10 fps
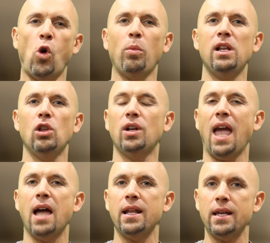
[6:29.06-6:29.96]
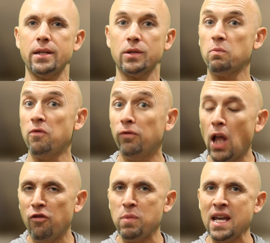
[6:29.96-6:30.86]
normally look at is
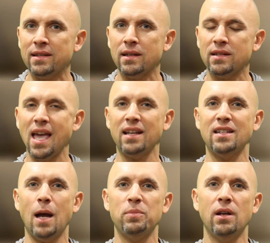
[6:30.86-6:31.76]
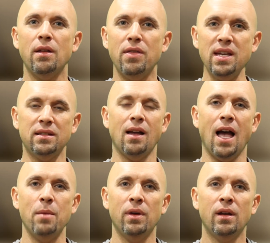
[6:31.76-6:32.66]
fluff pieces, except this
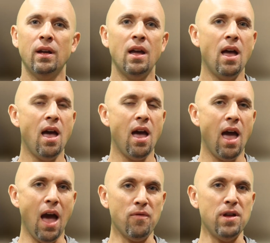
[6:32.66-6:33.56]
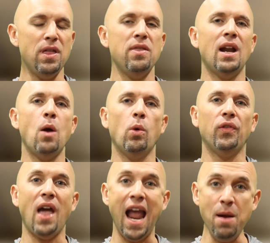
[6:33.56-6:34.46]
time, everything that I
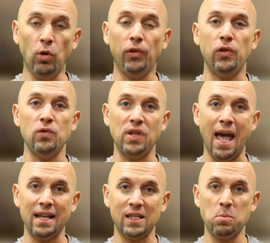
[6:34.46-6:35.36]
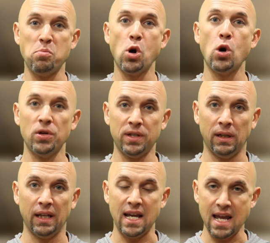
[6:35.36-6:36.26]
was able to test
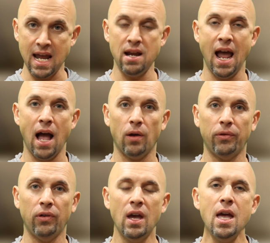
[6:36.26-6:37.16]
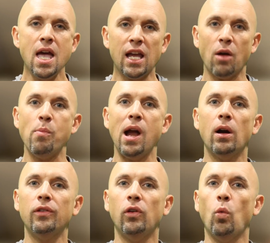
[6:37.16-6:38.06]
personally in-house and
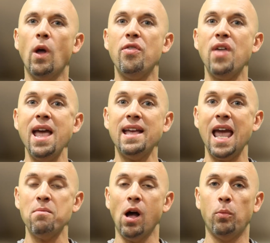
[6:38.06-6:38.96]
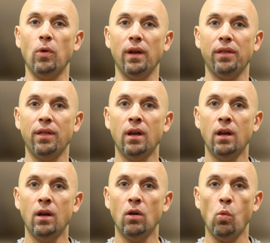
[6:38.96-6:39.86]
compare it to what they came up with
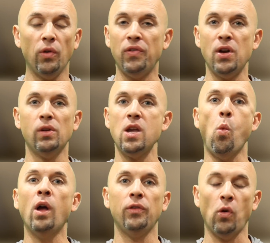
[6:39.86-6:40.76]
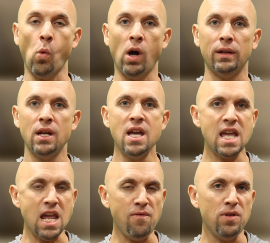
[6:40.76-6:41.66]
was nearly one-to-one.
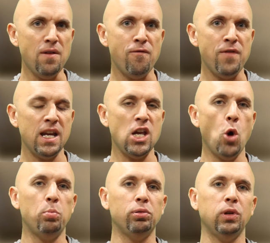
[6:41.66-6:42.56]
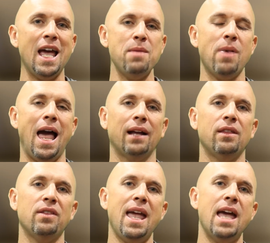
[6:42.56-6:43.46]
-one. Even the video
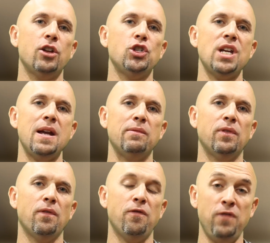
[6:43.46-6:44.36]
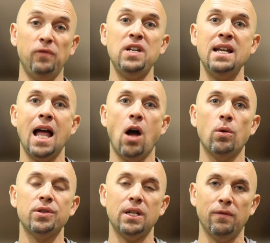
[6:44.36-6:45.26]
playback that they had achieved 15
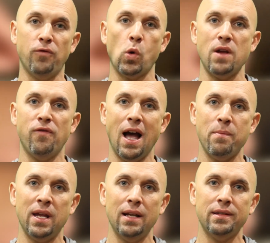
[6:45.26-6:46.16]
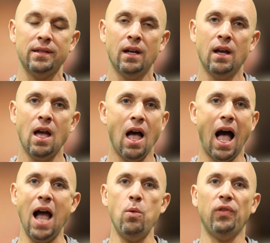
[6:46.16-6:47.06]
hours and 45 minutes,
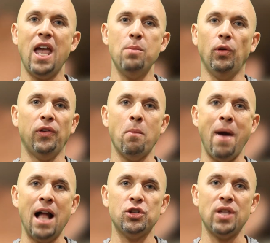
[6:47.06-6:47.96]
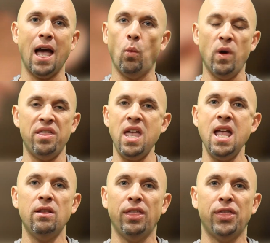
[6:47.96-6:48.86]
I was able to match that
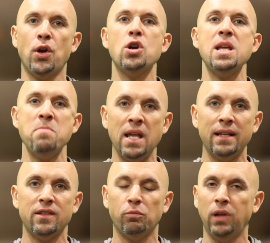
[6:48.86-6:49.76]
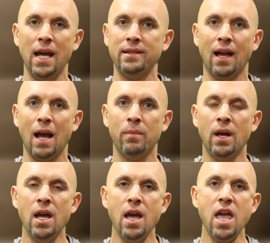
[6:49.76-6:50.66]
within 30 minutes of playtime.
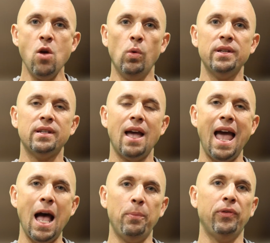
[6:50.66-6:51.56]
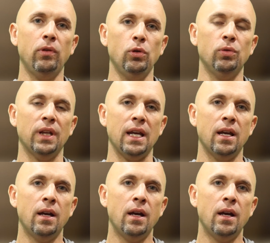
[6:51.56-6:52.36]
It was absolutely